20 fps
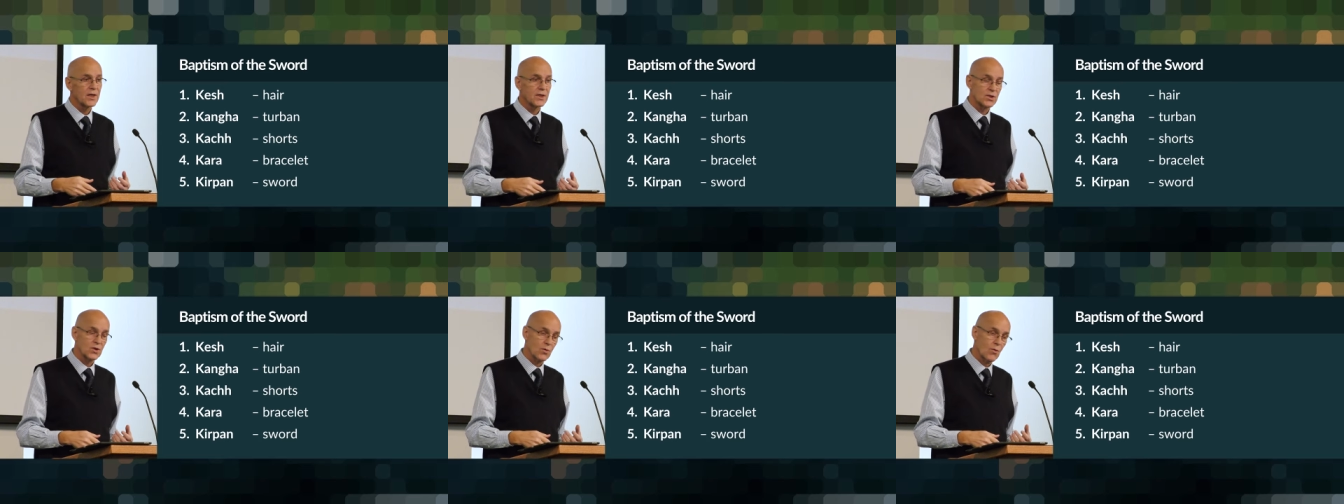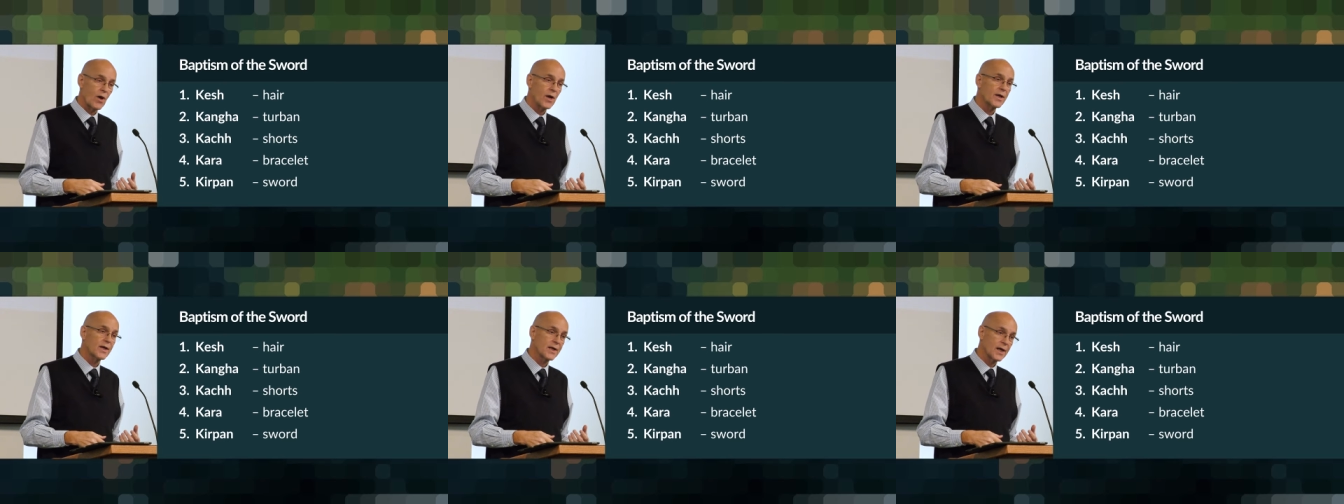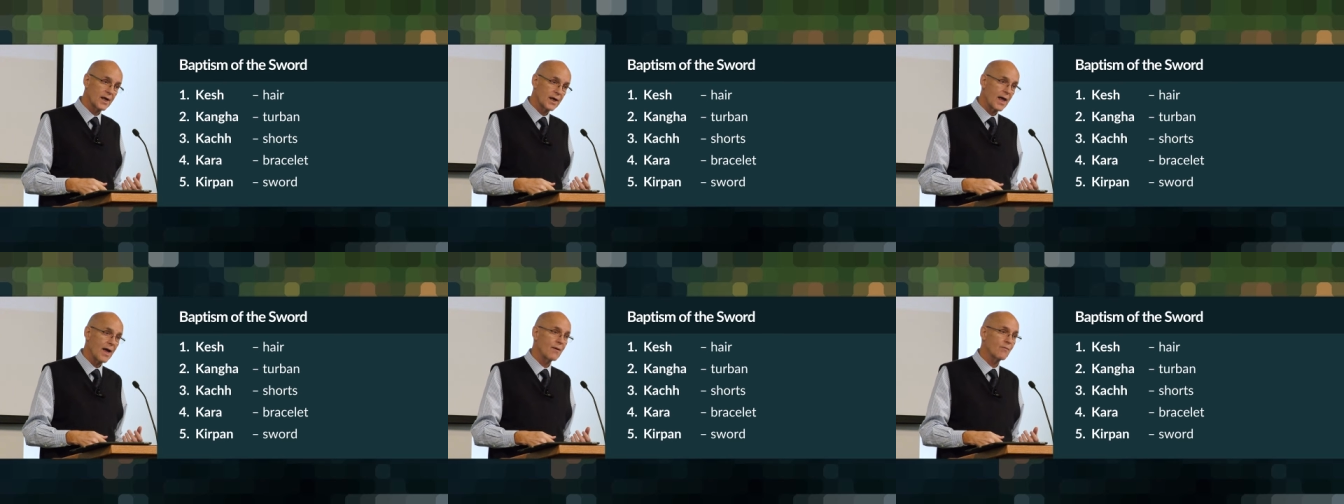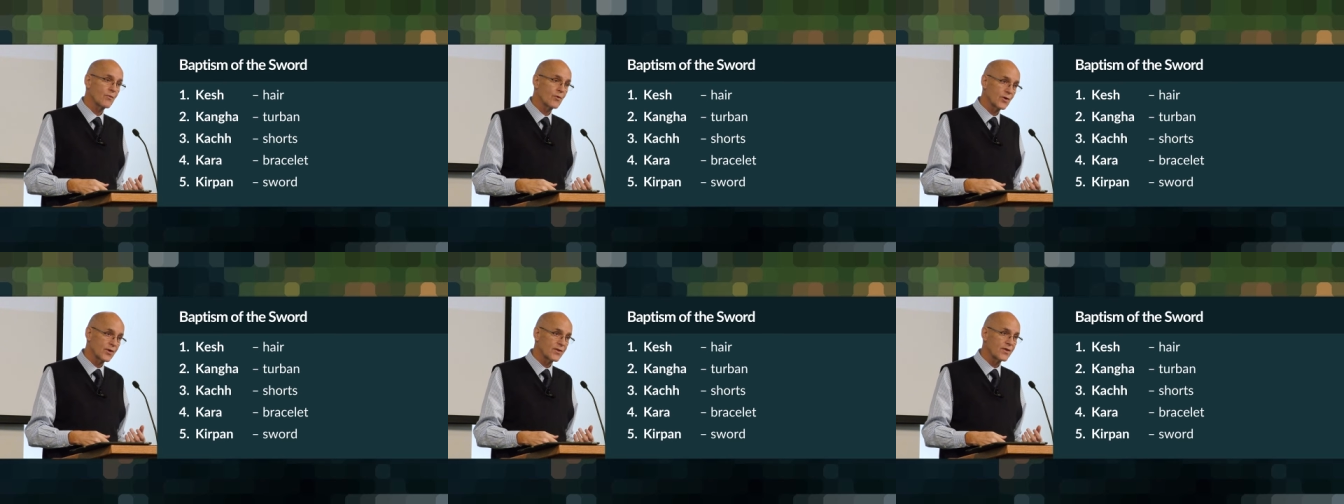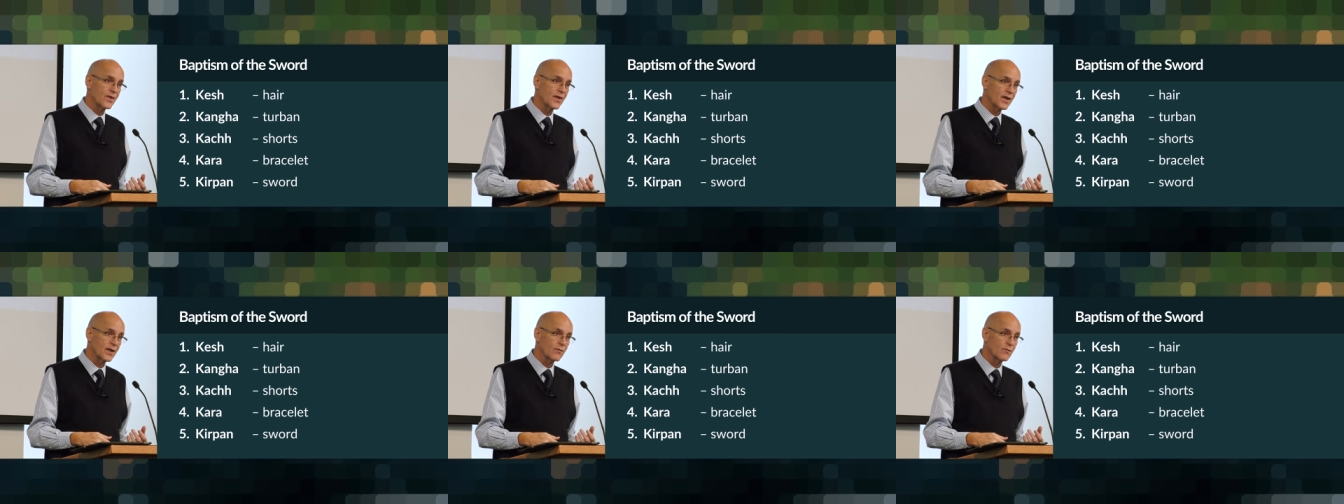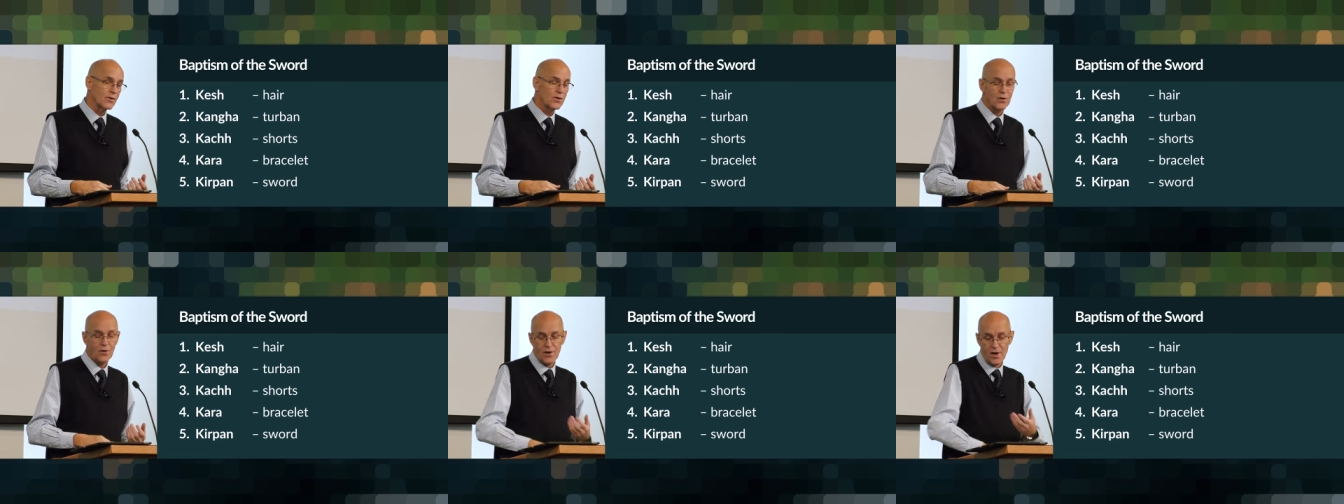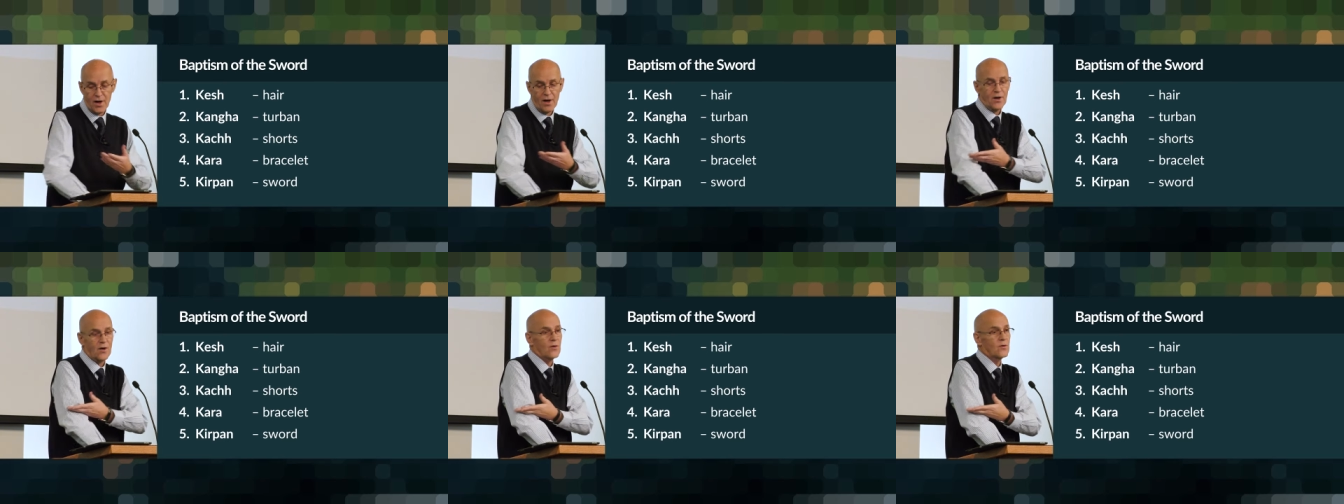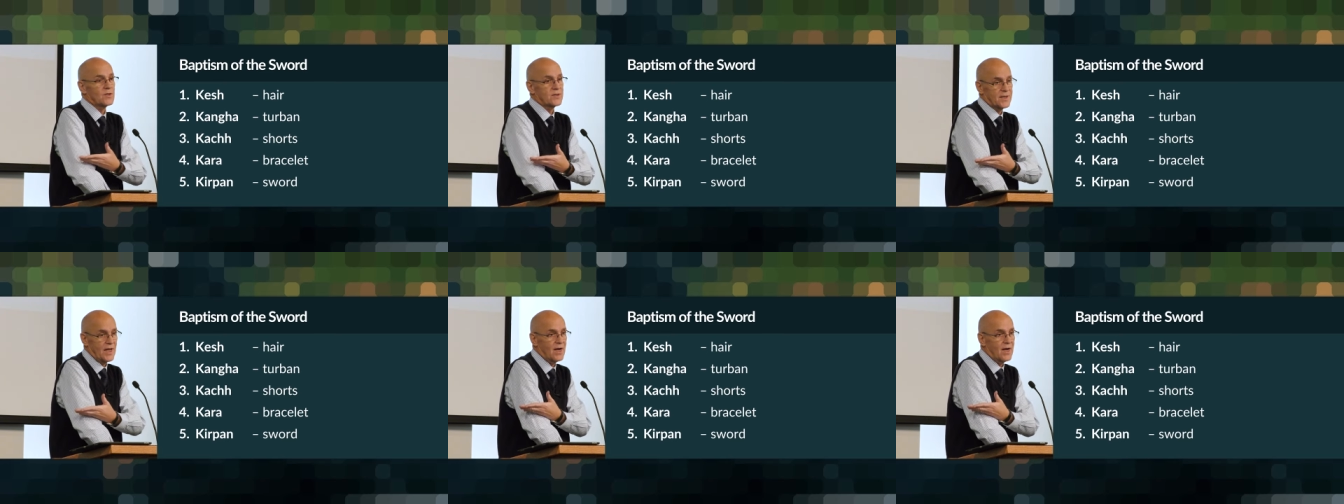It's quite an elaborate thing. When your hair goes